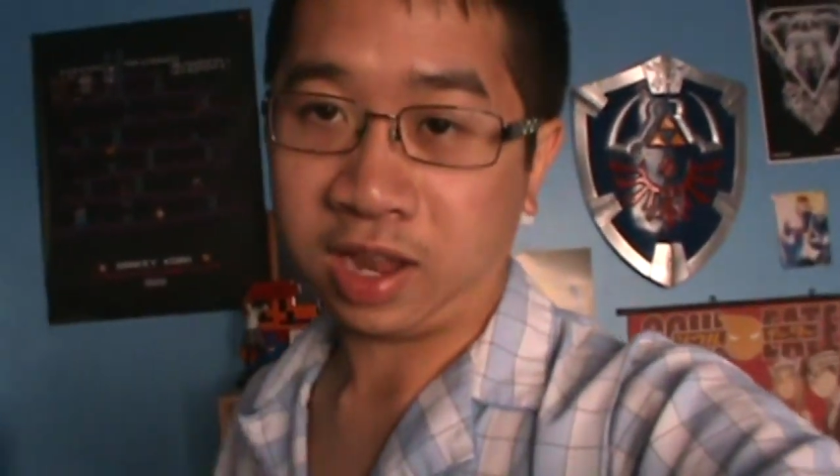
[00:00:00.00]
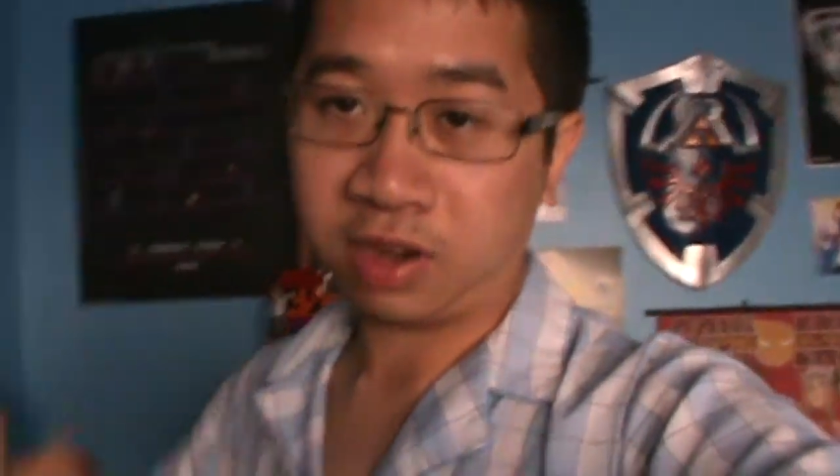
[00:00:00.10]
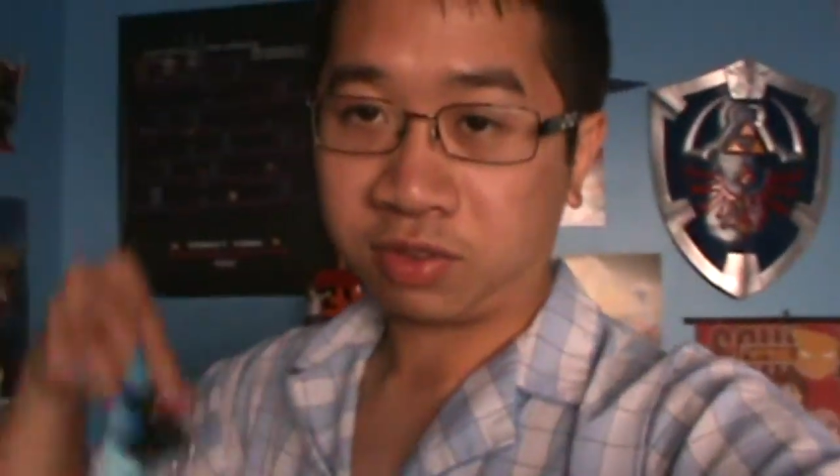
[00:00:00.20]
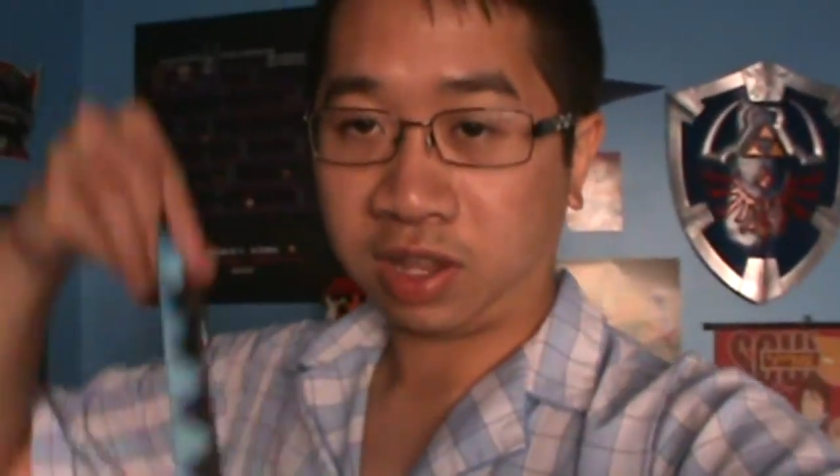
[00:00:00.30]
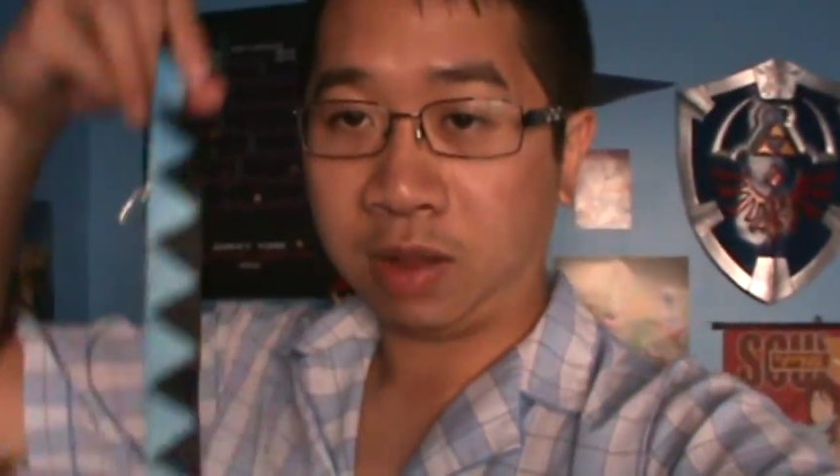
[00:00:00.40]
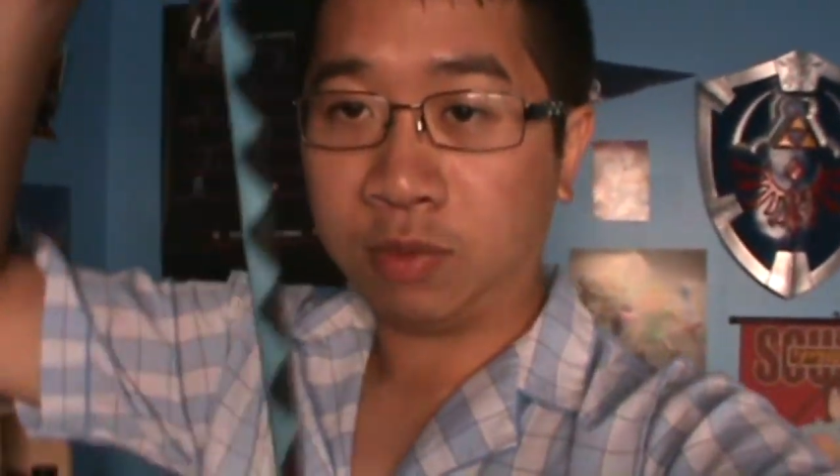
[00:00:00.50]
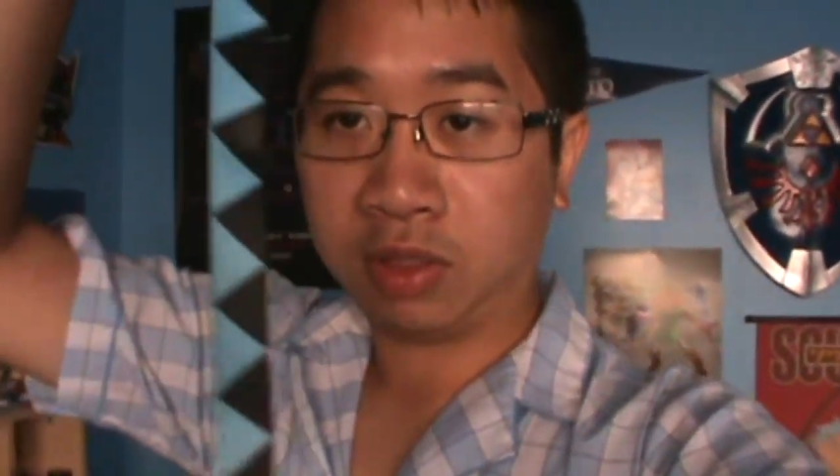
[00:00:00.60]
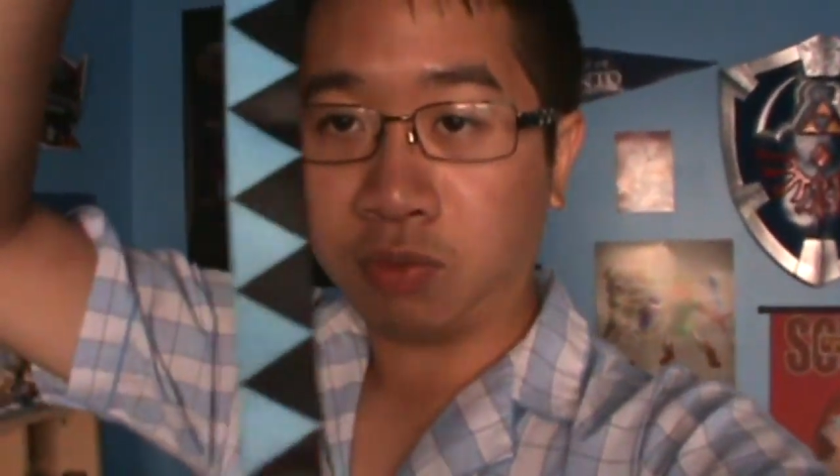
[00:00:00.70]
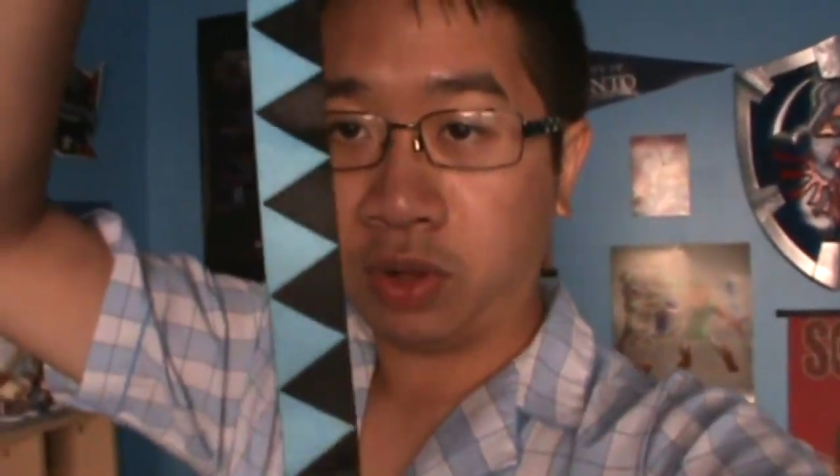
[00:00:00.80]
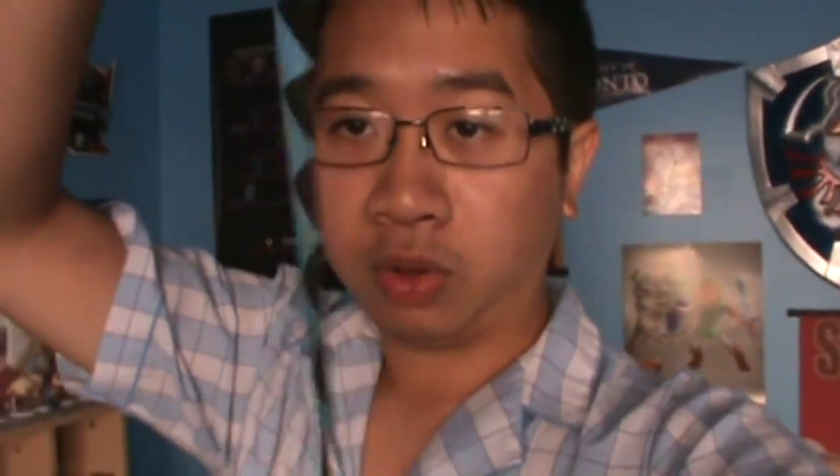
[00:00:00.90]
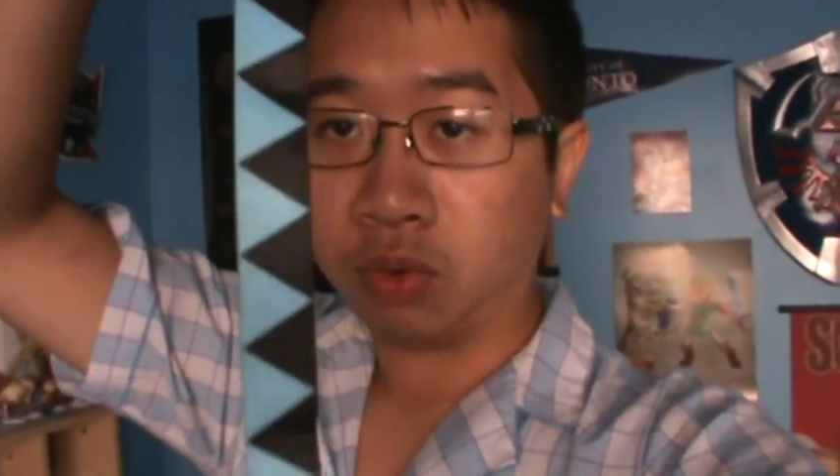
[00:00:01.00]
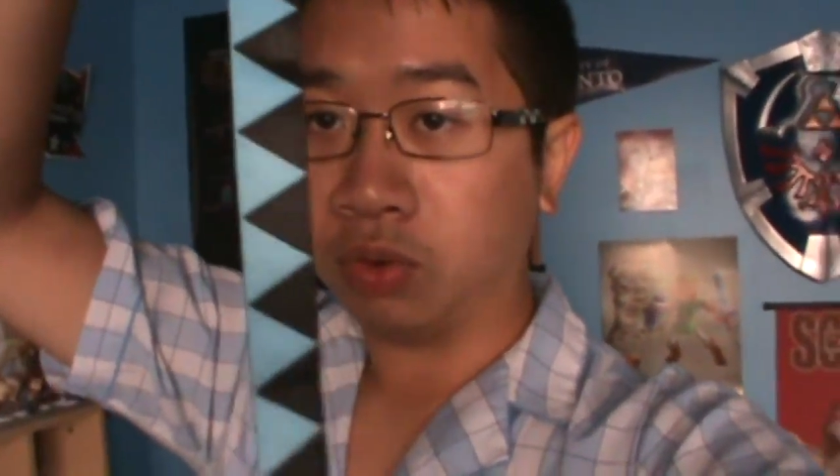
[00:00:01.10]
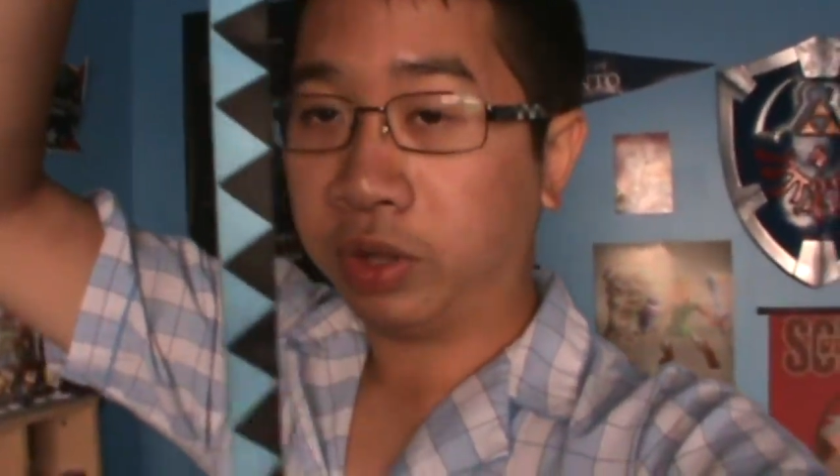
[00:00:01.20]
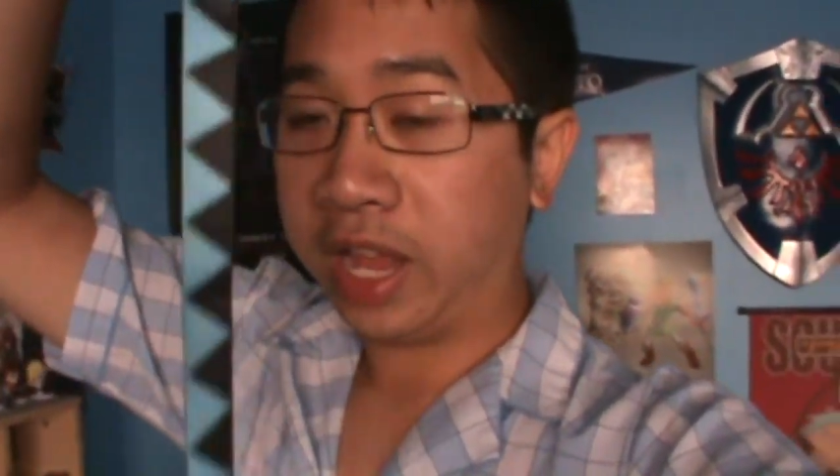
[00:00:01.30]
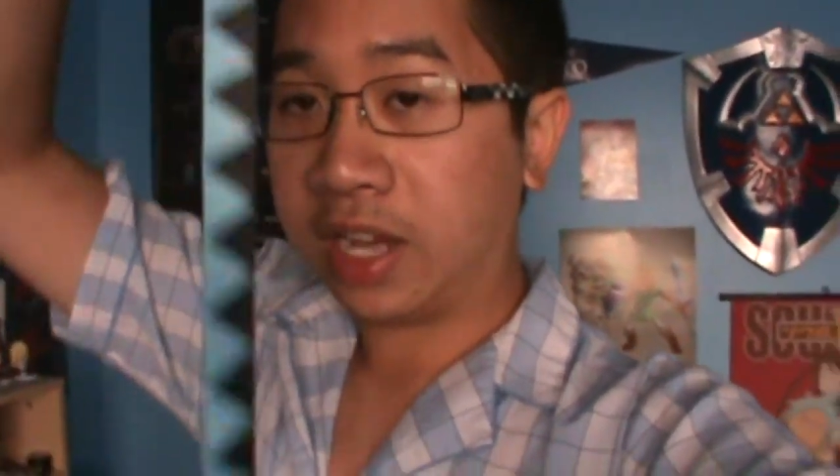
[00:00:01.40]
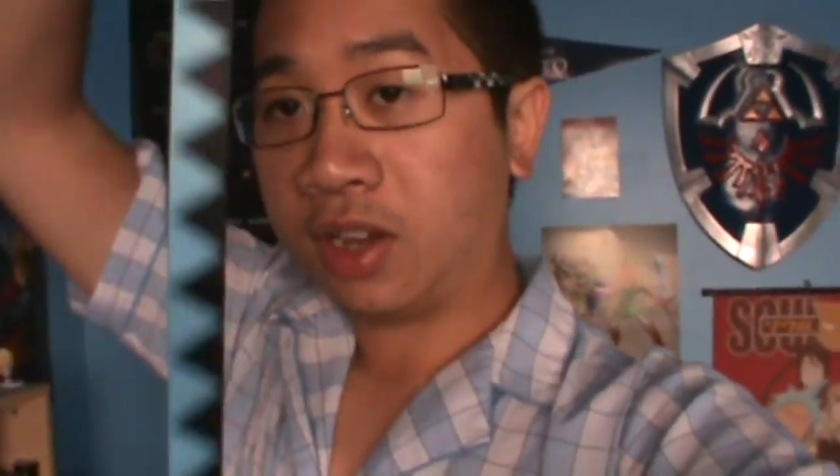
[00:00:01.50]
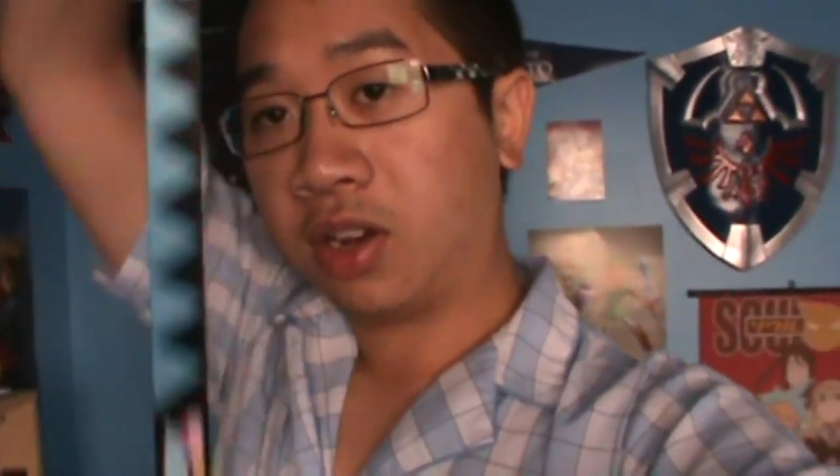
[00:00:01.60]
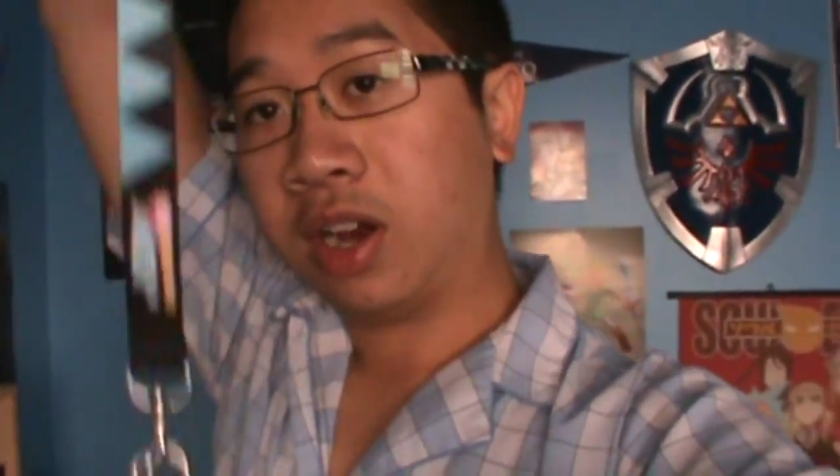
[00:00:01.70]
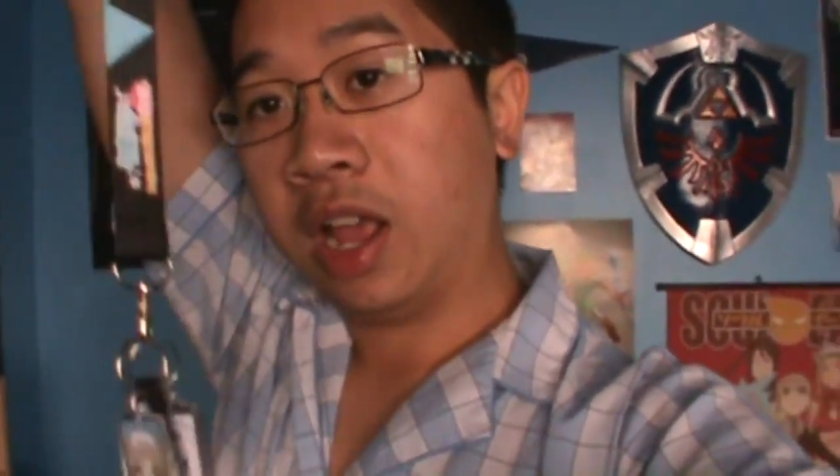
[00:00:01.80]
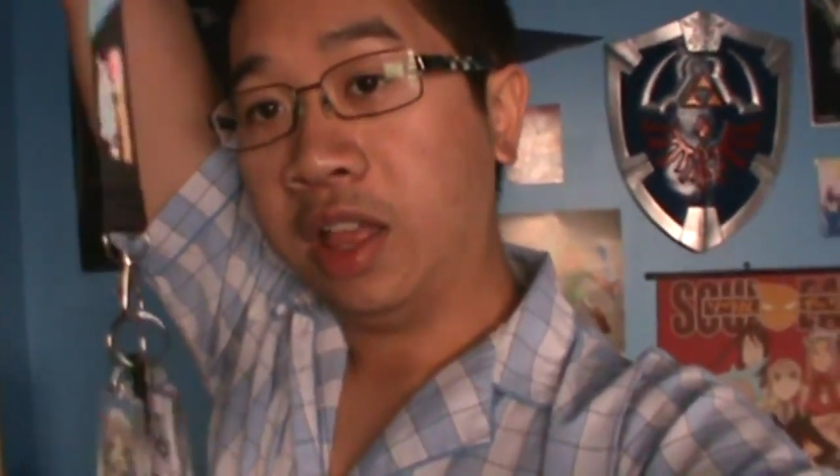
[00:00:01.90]
It also came with this really cool
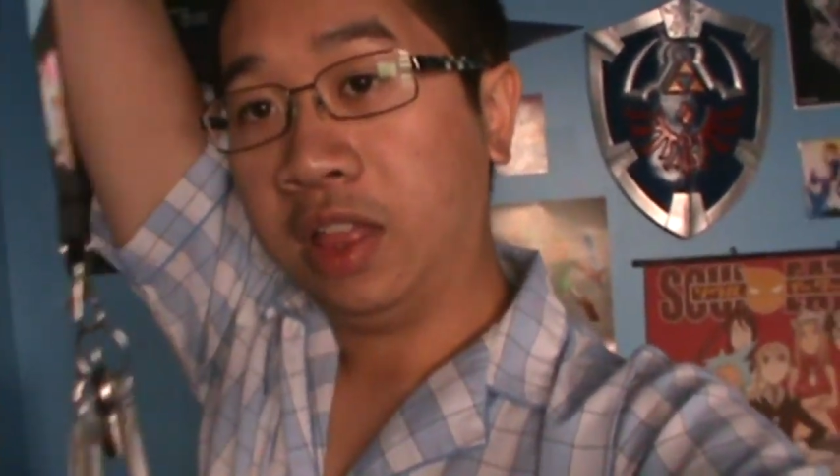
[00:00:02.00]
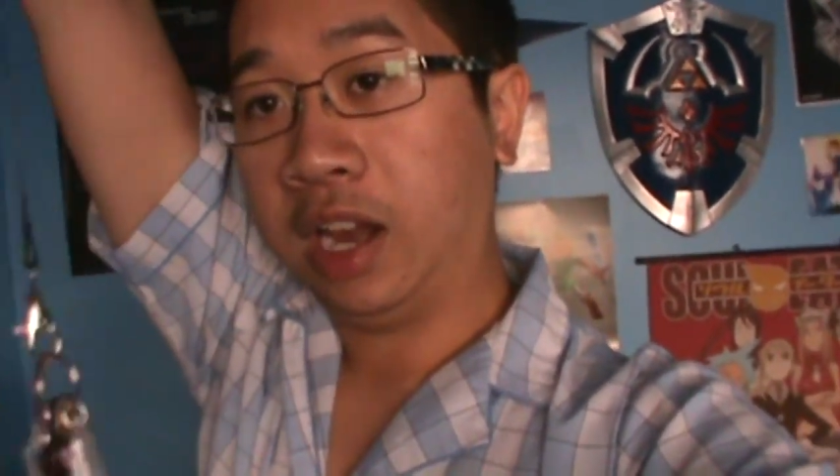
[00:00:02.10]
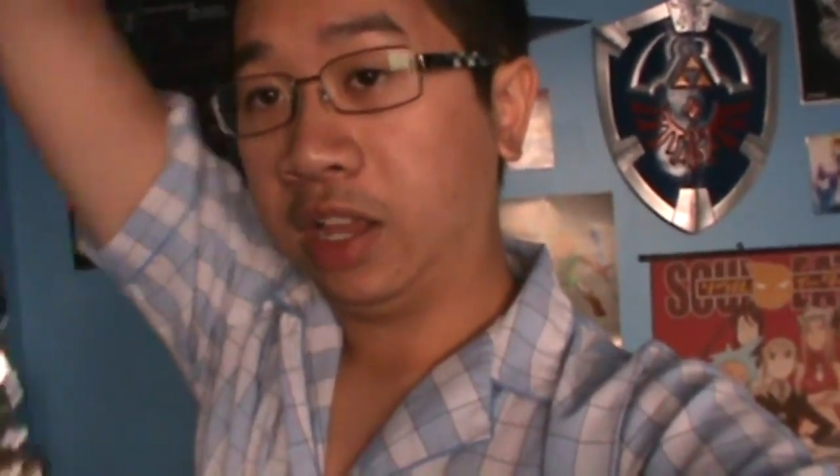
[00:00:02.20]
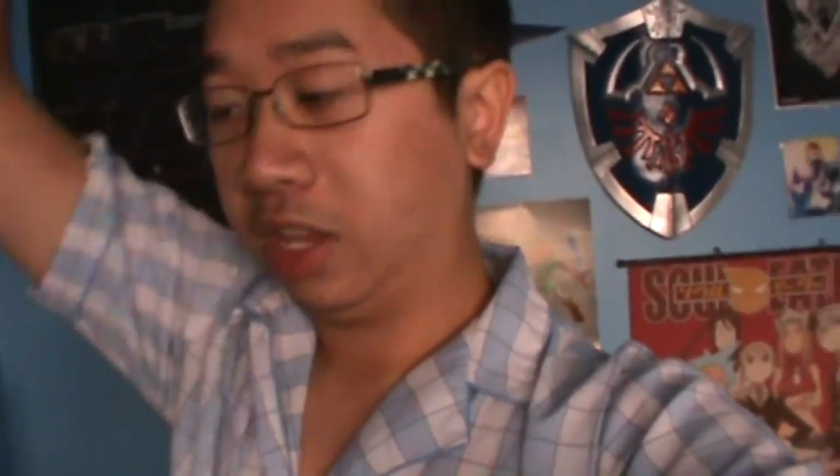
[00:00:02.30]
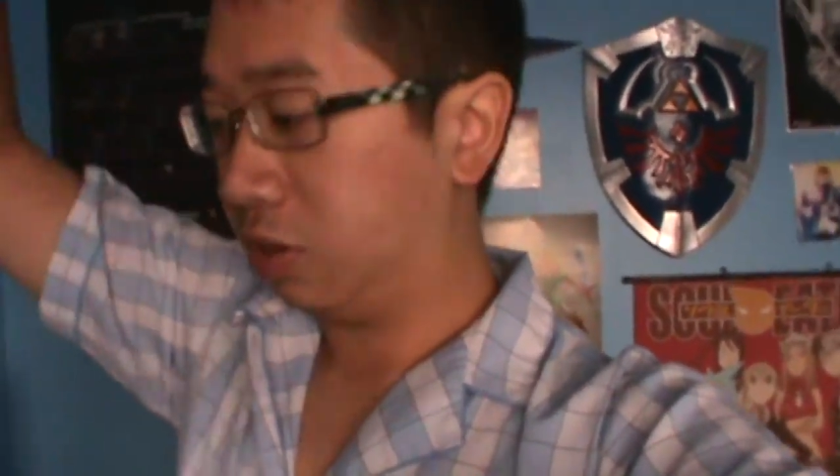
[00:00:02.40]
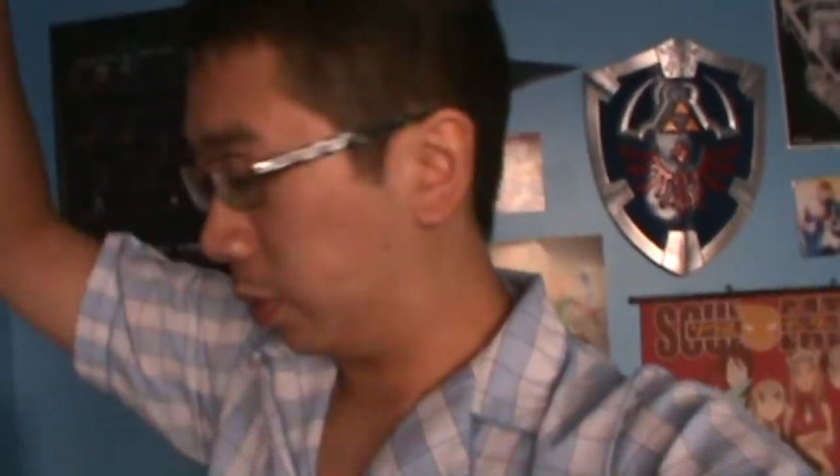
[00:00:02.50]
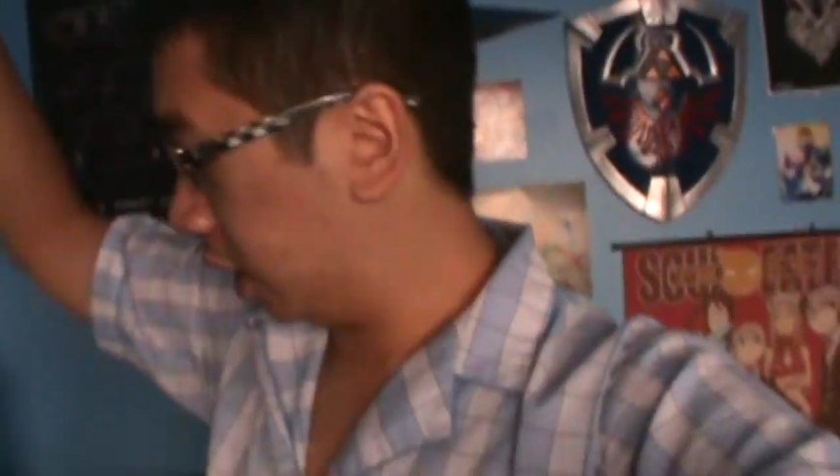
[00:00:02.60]
lanyard that I attached my